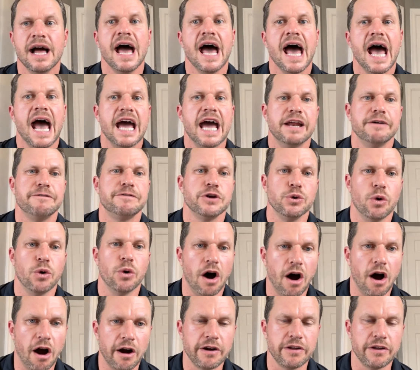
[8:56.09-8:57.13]
And if you
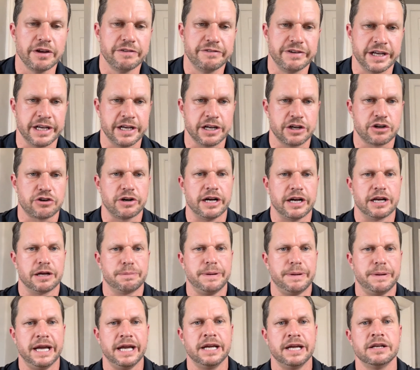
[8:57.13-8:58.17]
are living in chronic
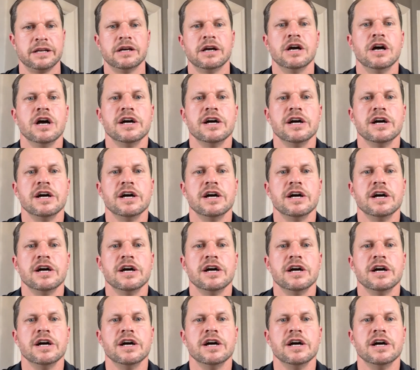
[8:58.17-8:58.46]
pain,